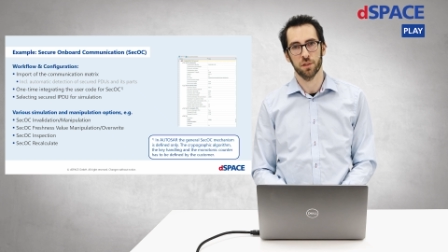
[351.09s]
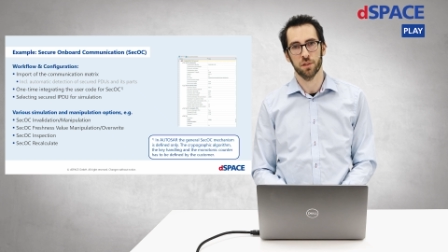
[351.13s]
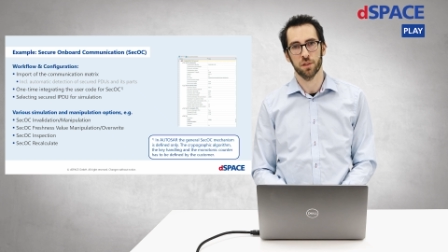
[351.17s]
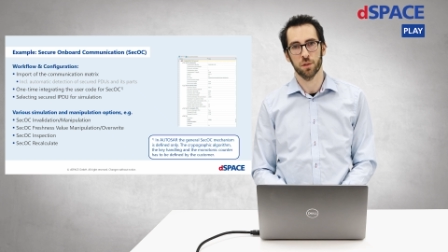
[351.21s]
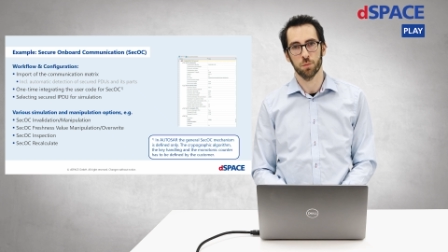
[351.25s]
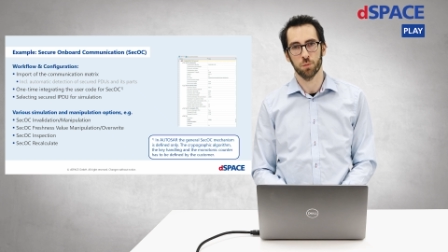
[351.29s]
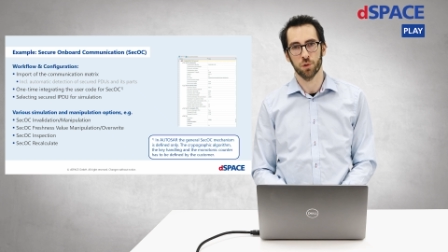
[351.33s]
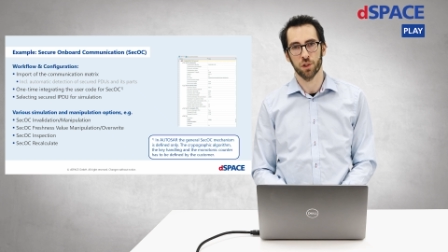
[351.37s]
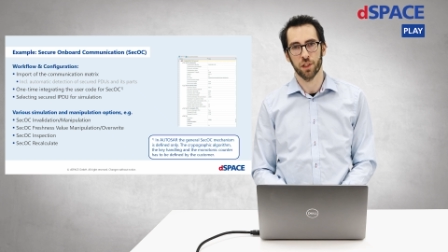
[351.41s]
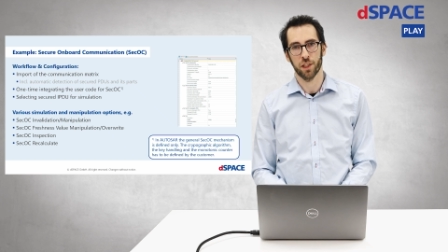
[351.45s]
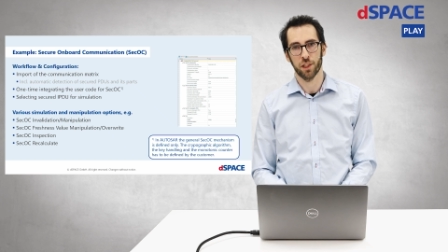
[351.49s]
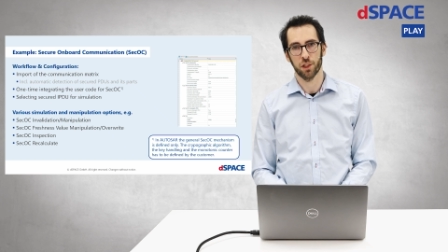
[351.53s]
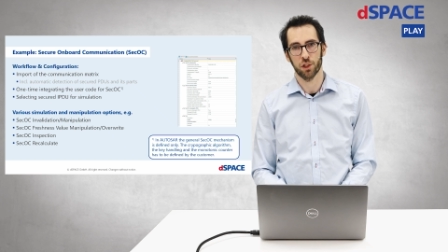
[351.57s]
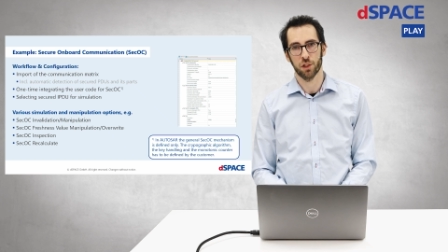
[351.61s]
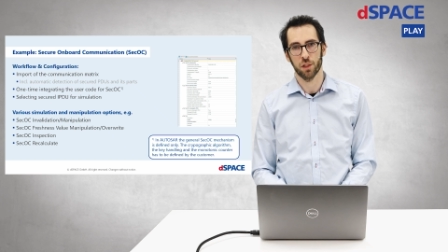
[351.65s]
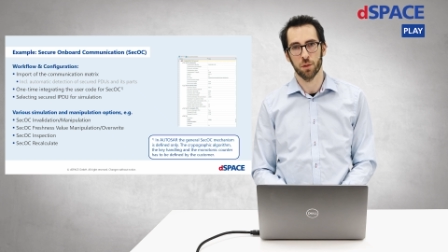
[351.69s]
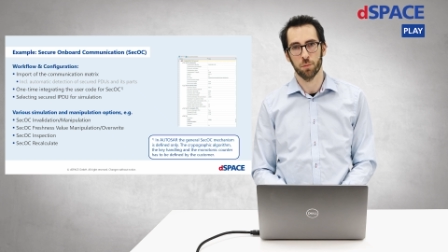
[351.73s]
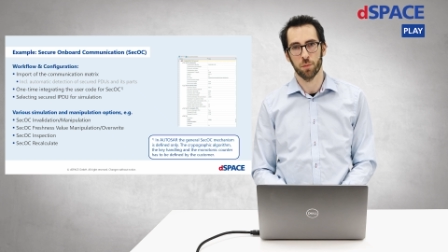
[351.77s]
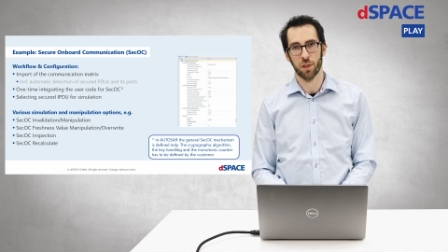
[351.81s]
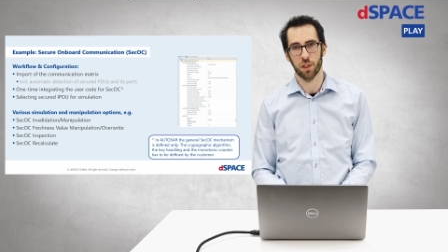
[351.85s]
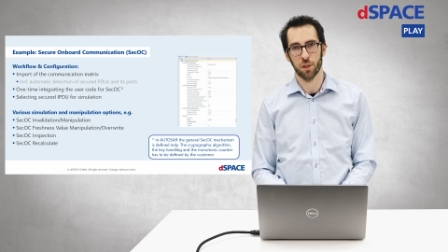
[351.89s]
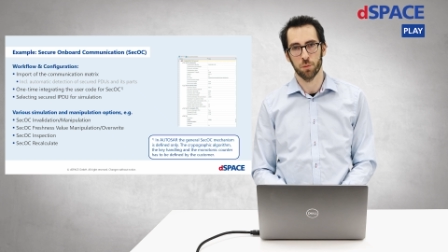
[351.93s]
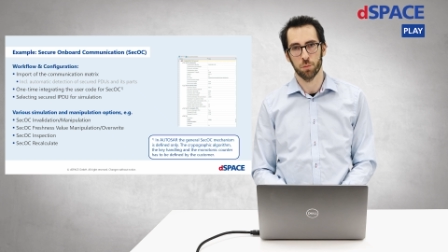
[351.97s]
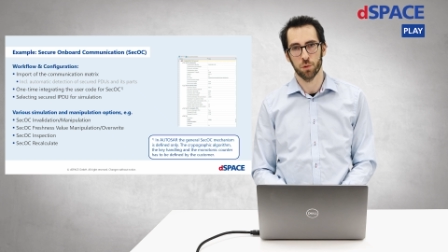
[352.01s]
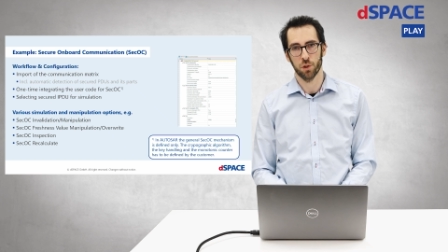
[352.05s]
simulation and
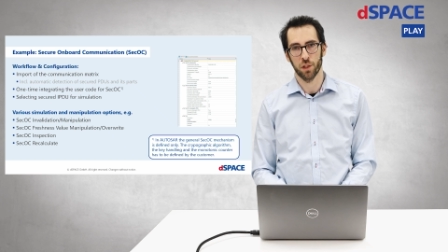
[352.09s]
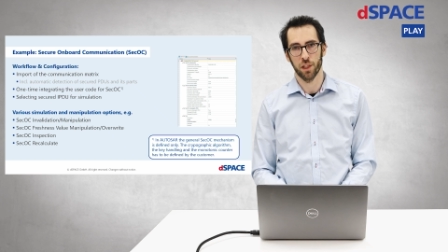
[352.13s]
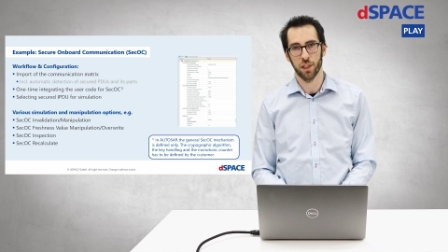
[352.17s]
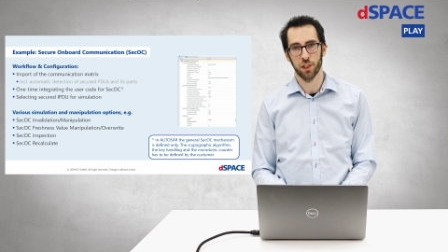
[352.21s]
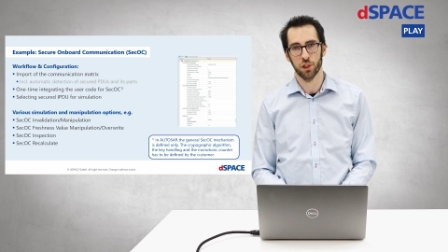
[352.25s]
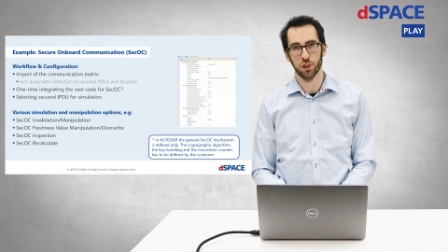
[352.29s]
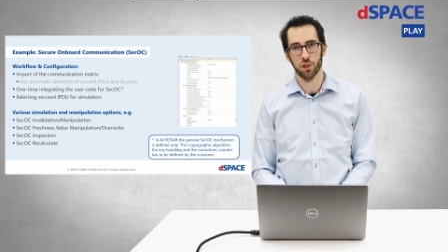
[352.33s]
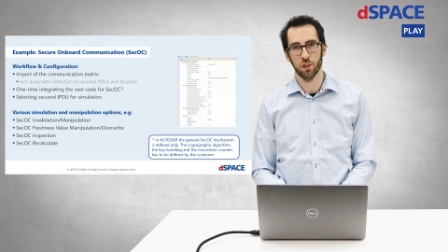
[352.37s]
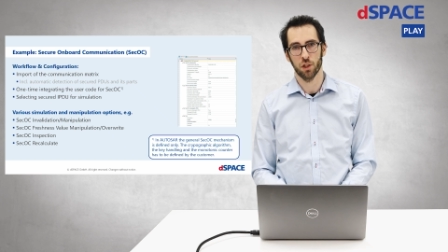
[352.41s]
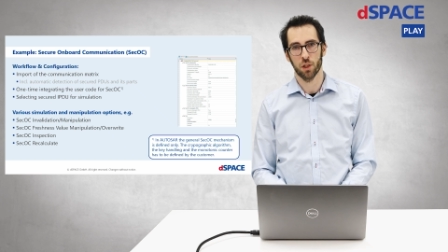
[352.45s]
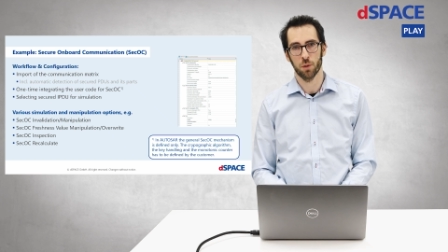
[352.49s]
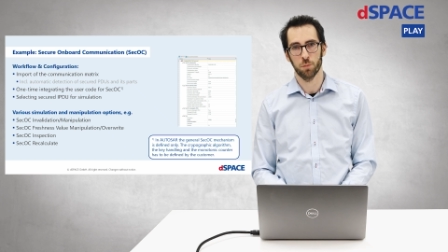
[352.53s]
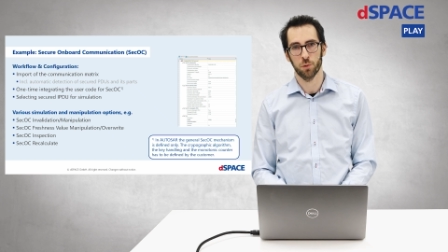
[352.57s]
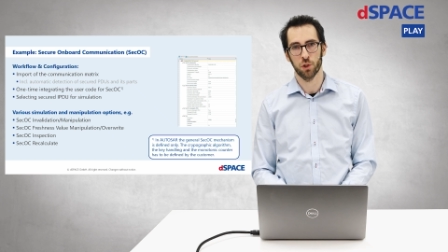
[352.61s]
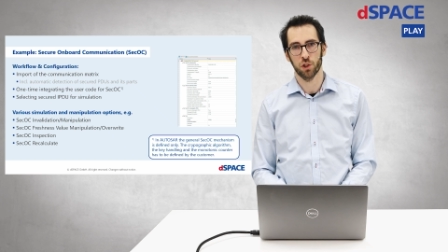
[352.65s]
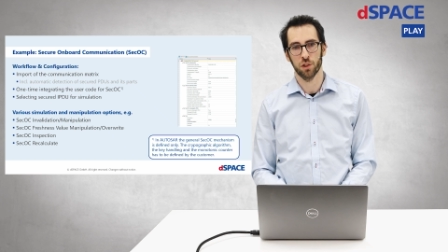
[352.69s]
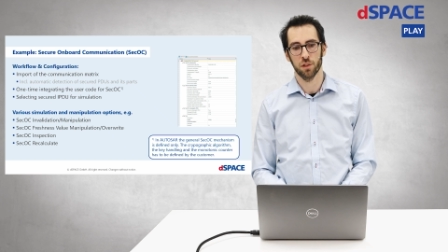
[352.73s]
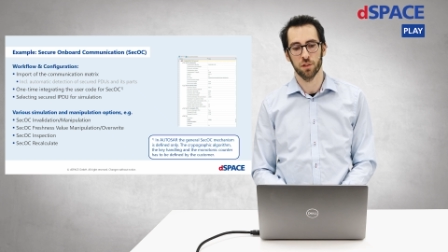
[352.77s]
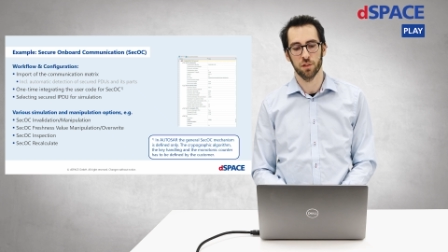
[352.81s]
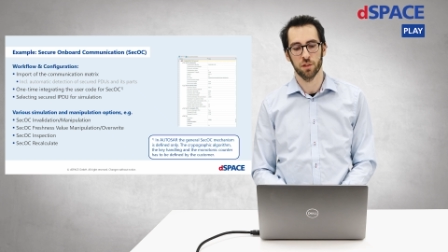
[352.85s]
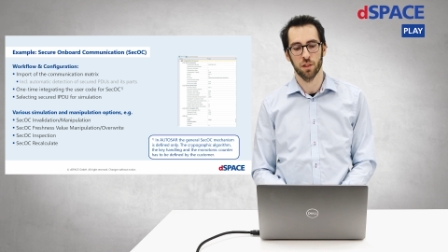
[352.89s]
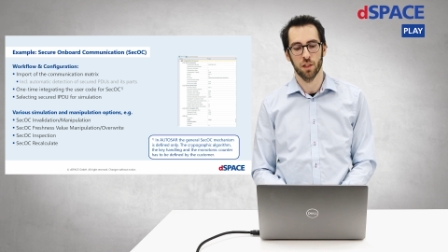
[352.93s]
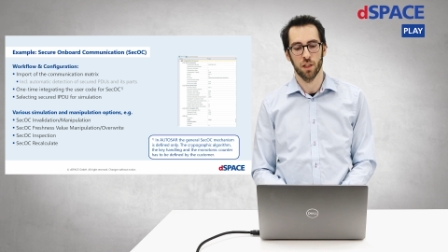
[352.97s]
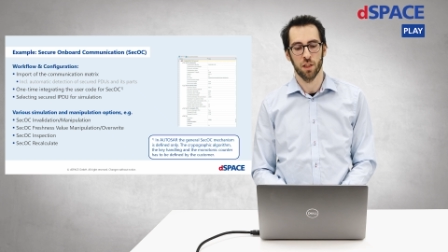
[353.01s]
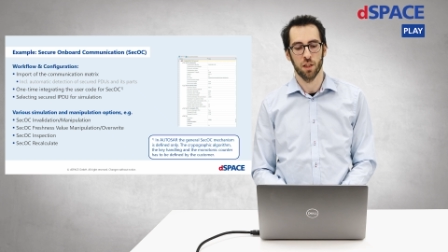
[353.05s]
manipulation
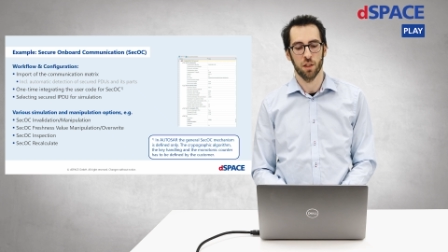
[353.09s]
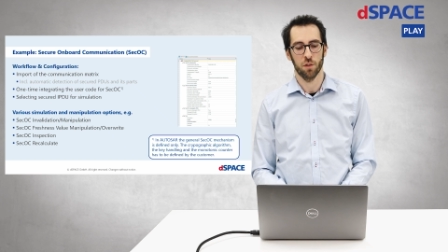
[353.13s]
options.